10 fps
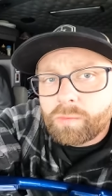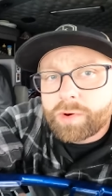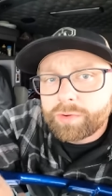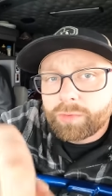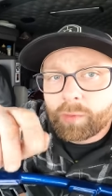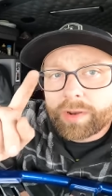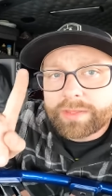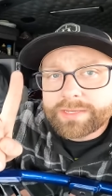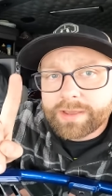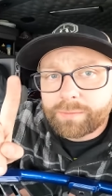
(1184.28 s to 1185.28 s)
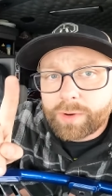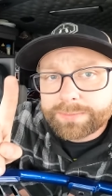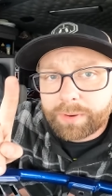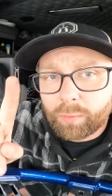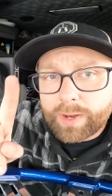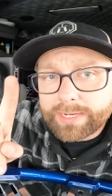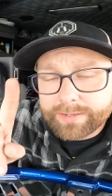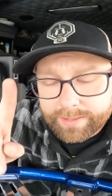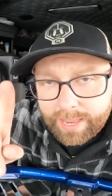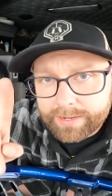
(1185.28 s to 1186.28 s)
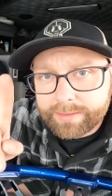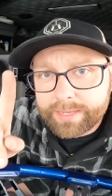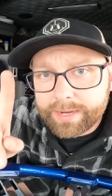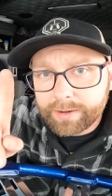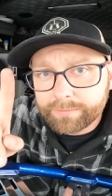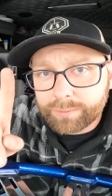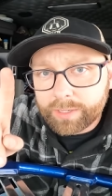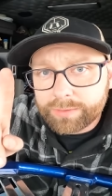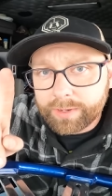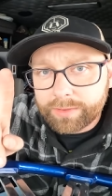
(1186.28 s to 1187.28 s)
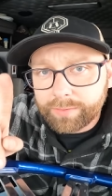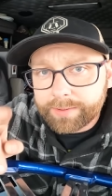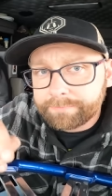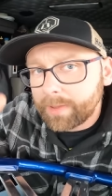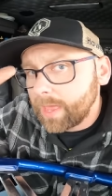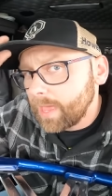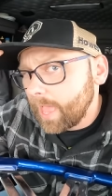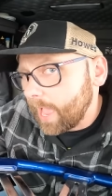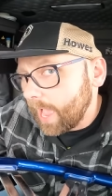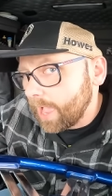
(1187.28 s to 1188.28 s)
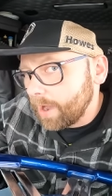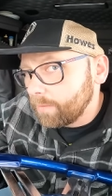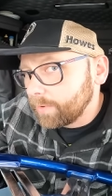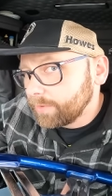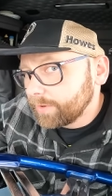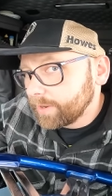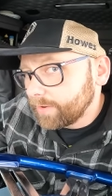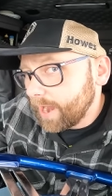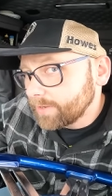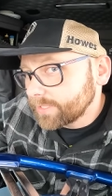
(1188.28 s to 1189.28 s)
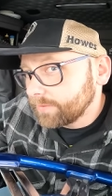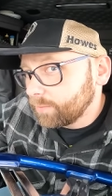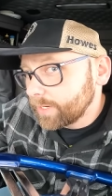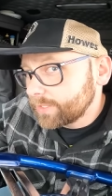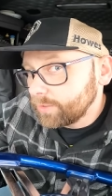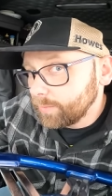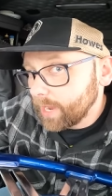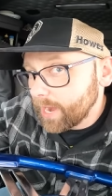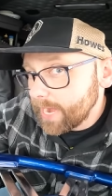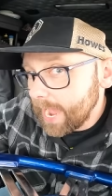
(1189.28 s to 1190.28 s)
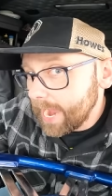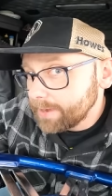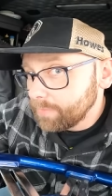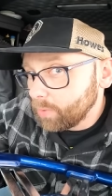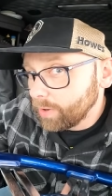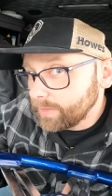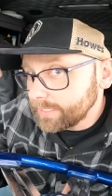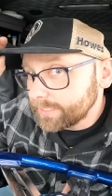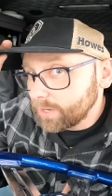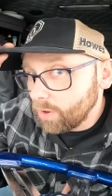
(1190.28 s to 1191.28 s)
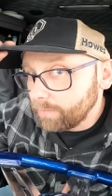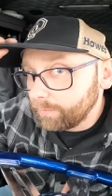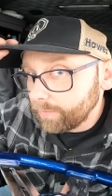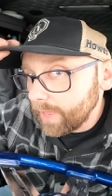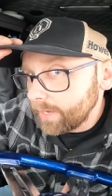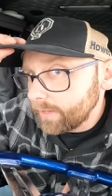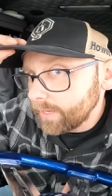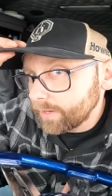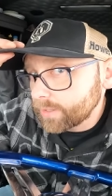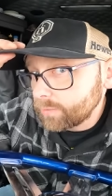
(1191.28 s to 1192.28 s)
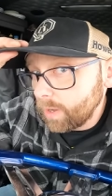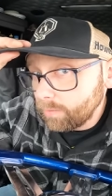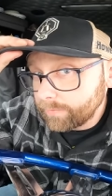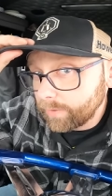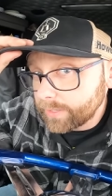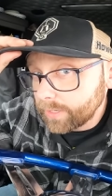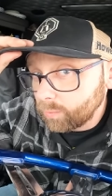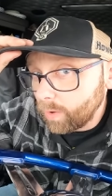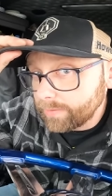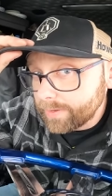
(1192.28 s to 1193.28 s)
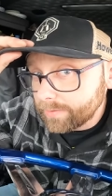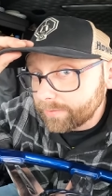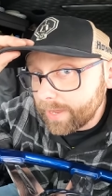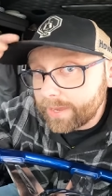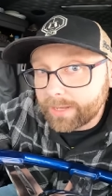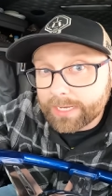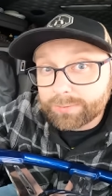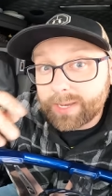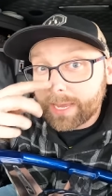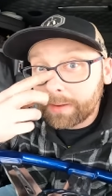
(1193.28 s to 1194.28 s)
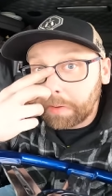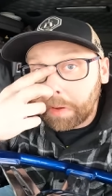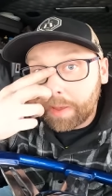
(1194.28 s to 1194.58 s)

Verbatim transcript: We're doing one of these giveaways per week to the end of the year of twenty twenty-three. We're doing another Howes giveaway soon. We got nine more of these to go before the end of the year as well. We've already done one the other day, last weekend.